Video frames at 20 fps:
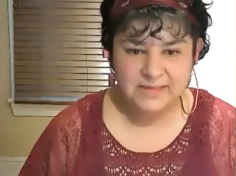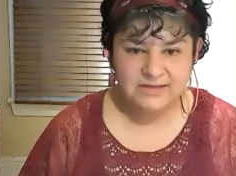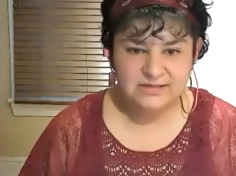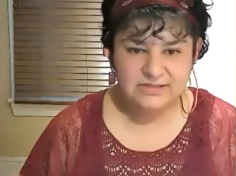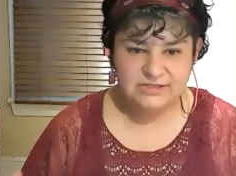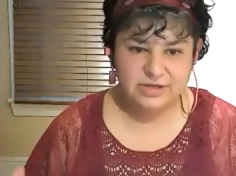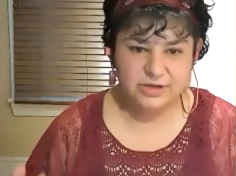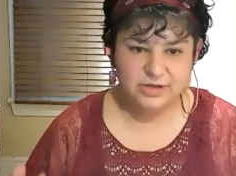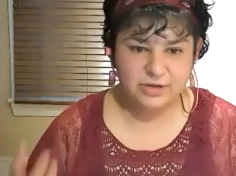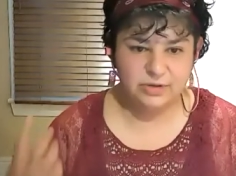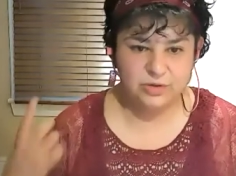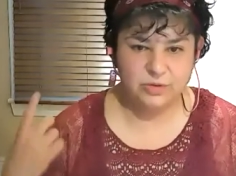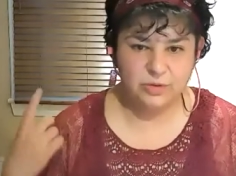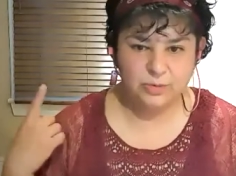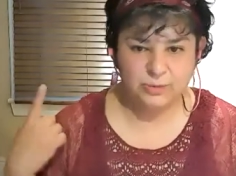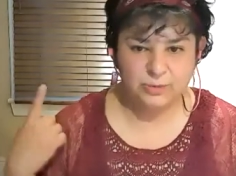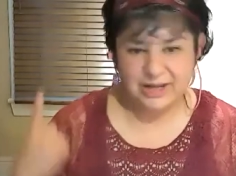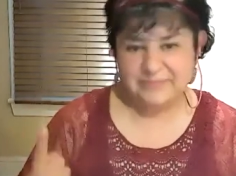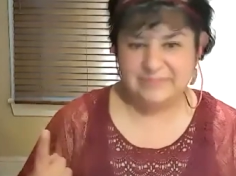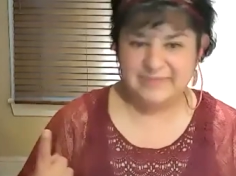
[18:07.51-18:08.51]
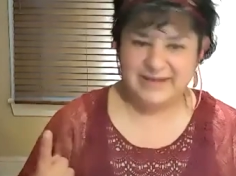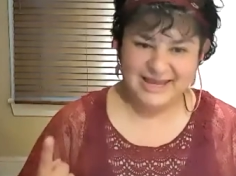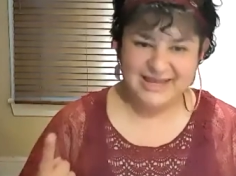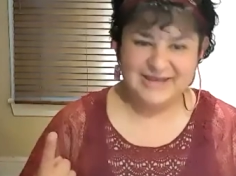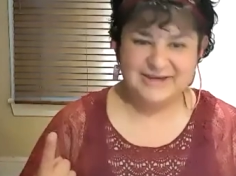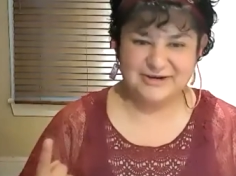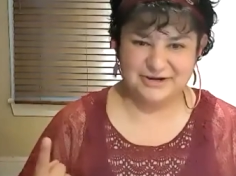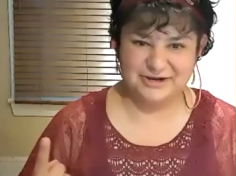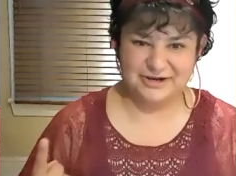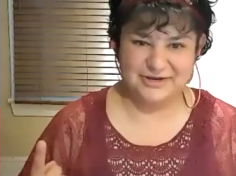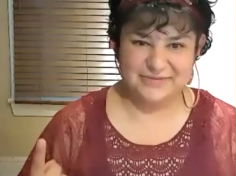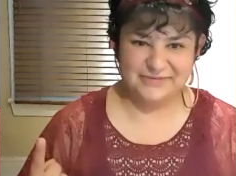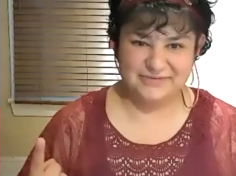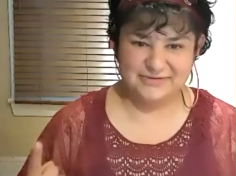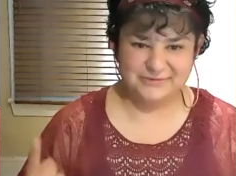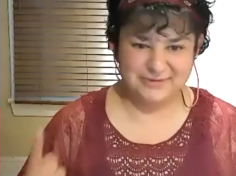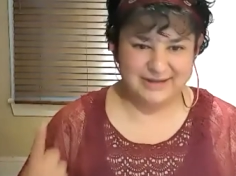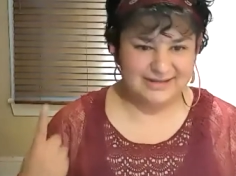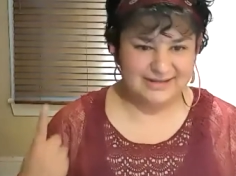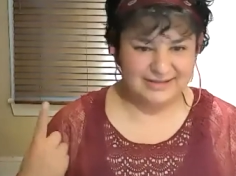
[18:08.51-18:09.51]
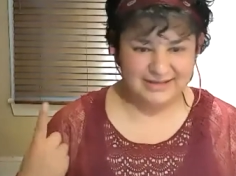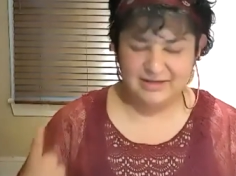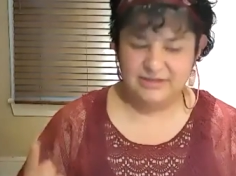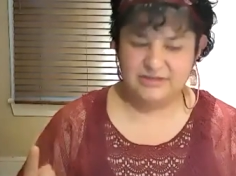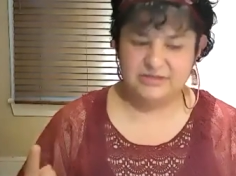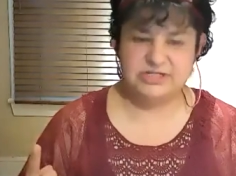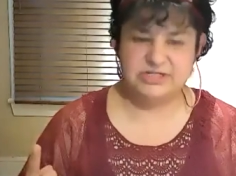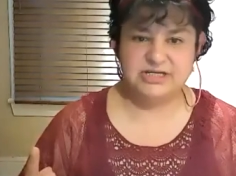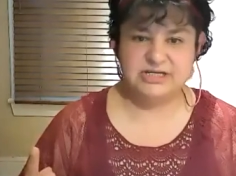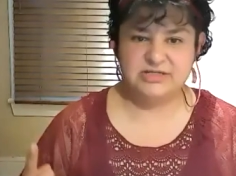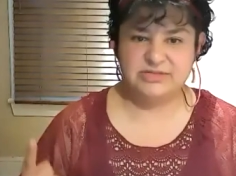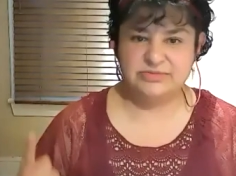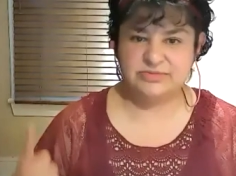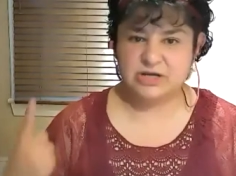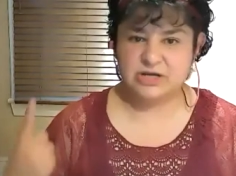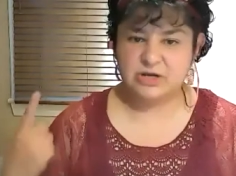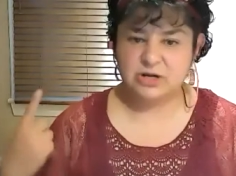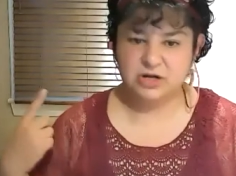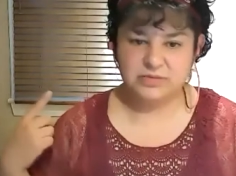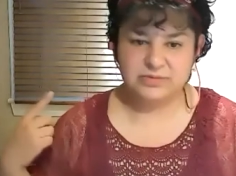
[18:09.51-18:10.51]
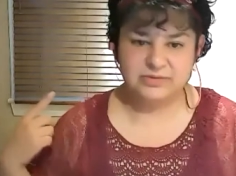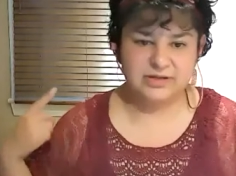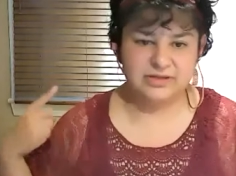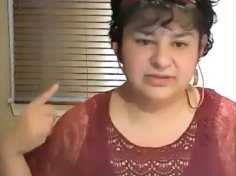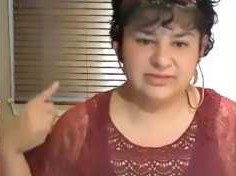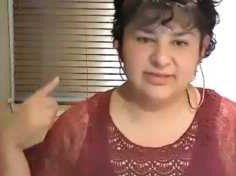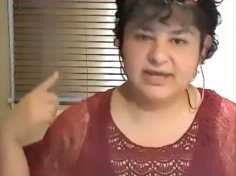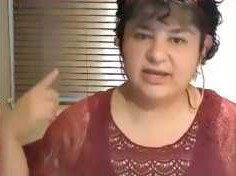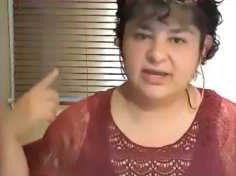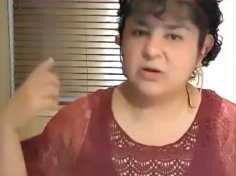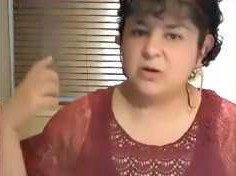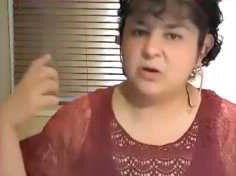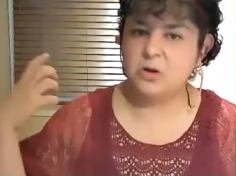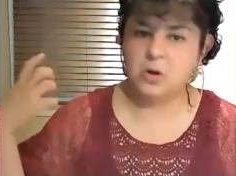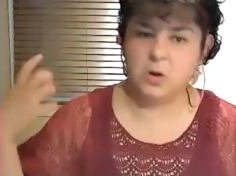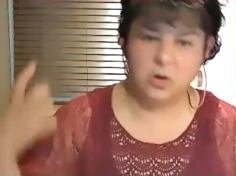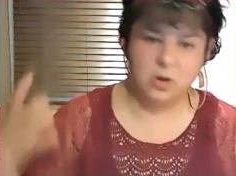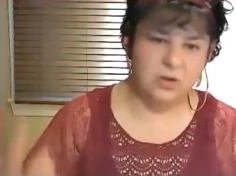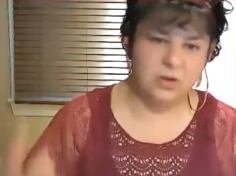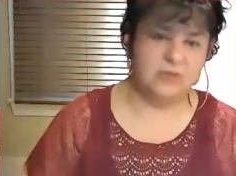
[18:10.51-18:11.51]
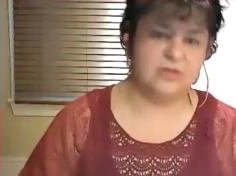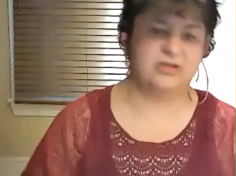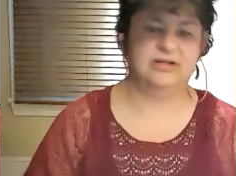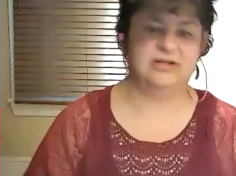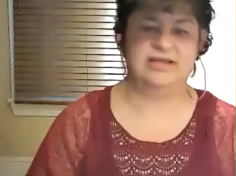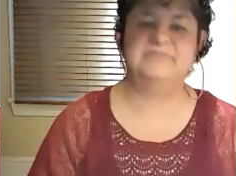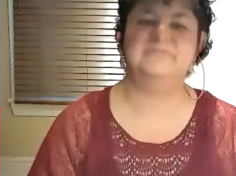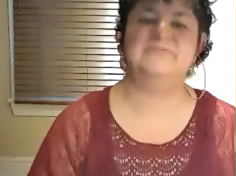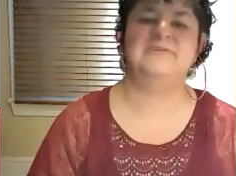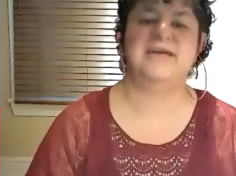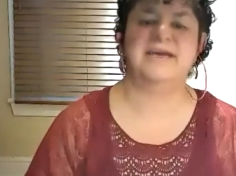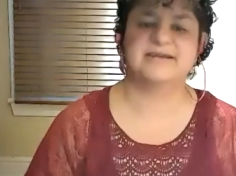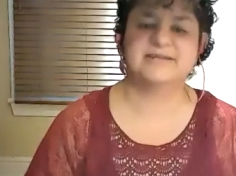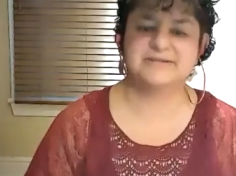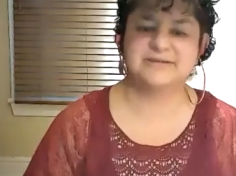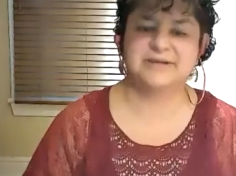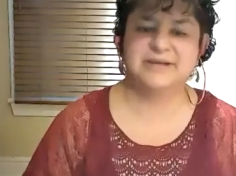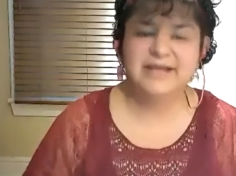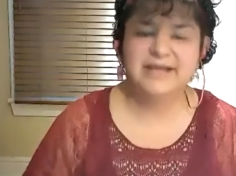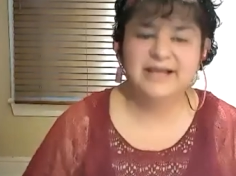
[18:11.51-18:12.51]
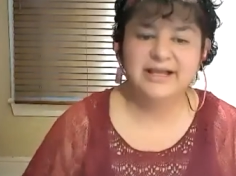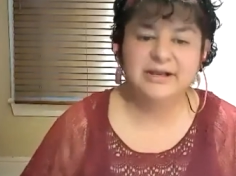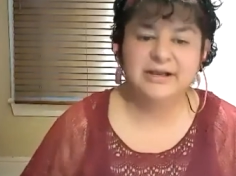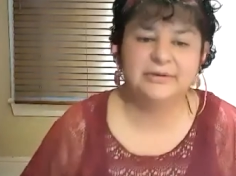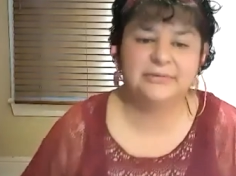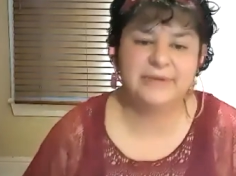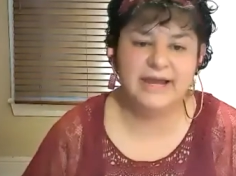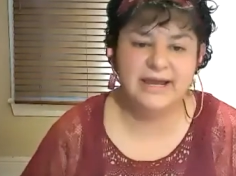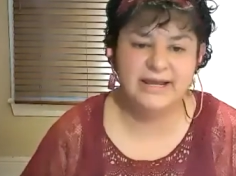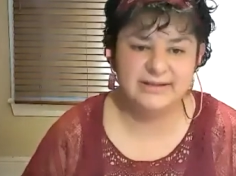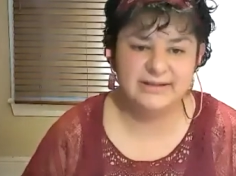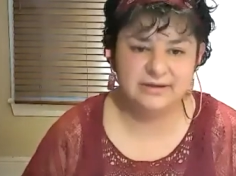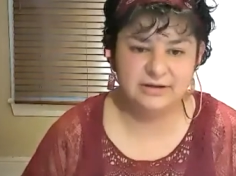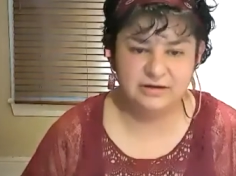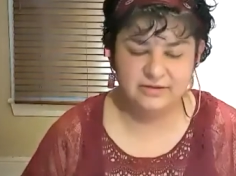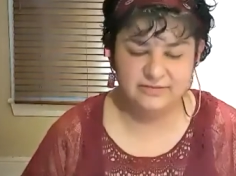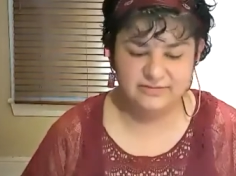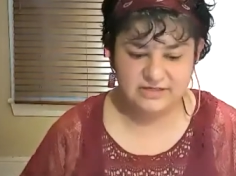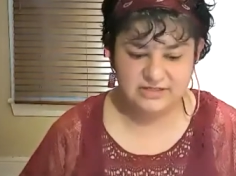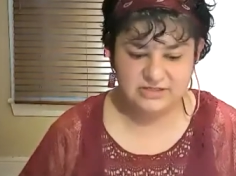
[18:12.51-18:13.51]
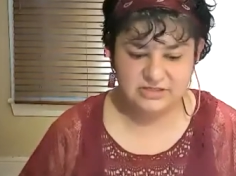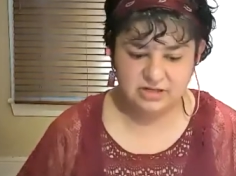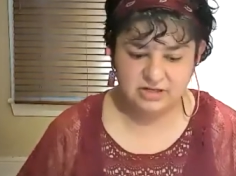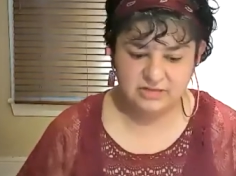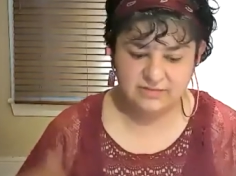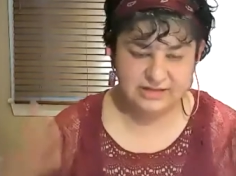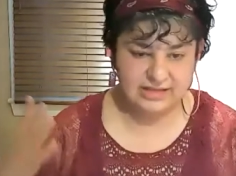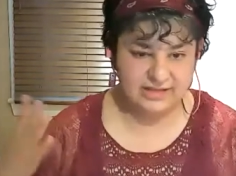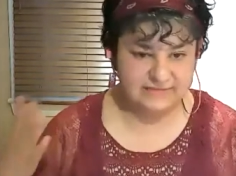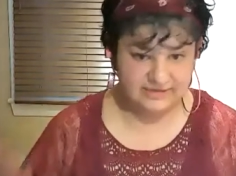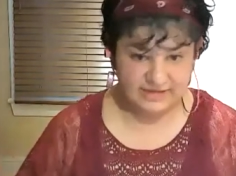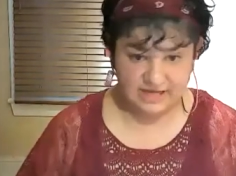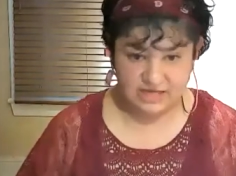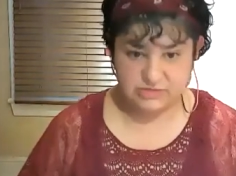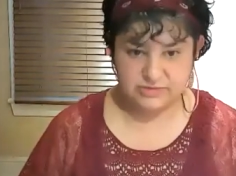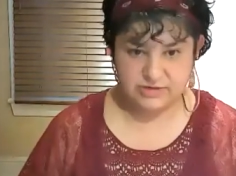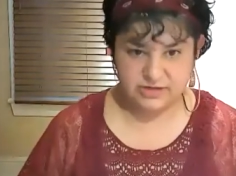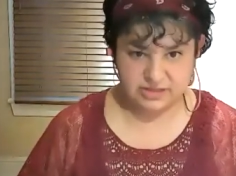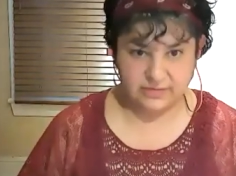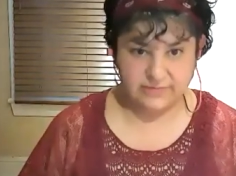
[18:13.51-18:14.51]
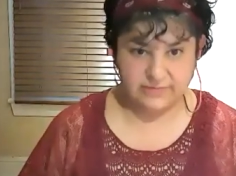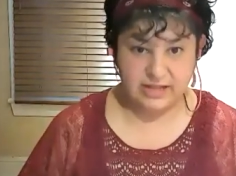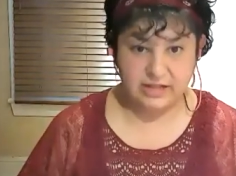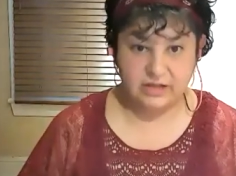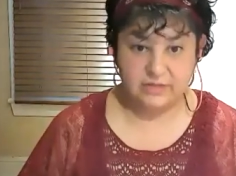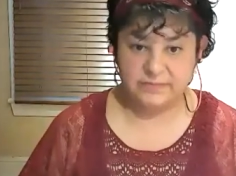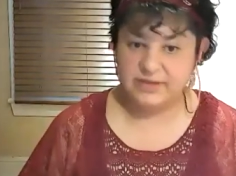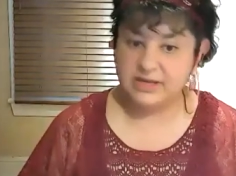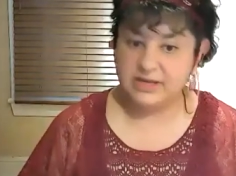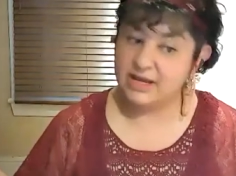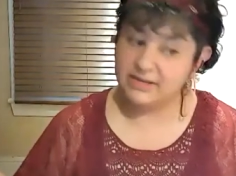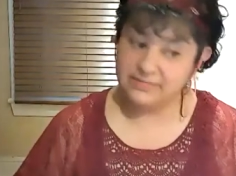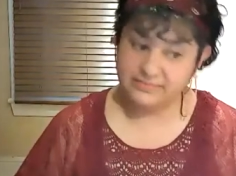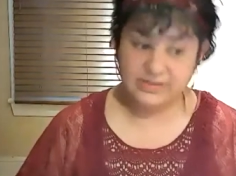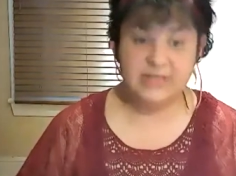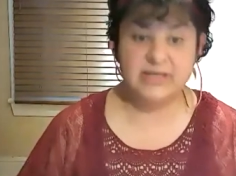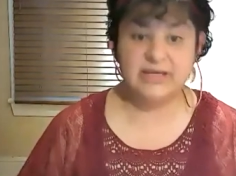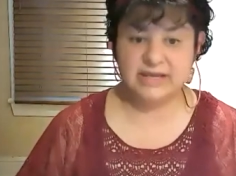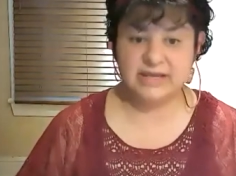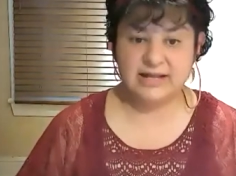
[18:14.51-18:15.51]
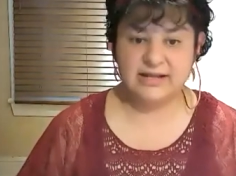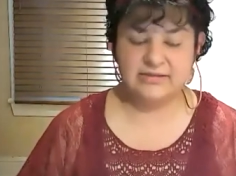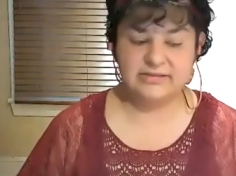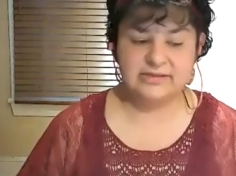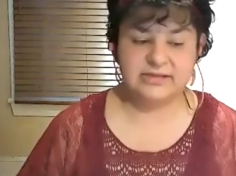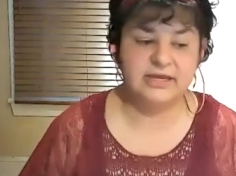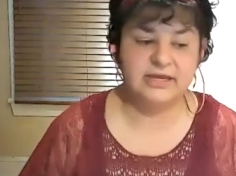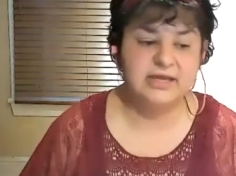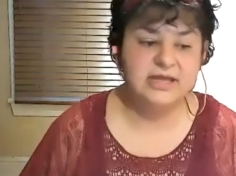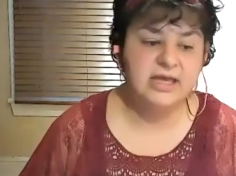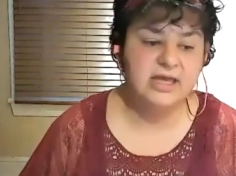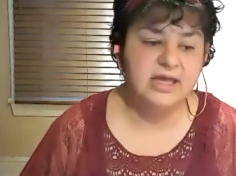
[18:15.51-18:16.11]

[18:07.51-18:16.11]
So one microbe, one little yeast recovered the whole effect, right? All of a sudden, the flies were developing and being healthy.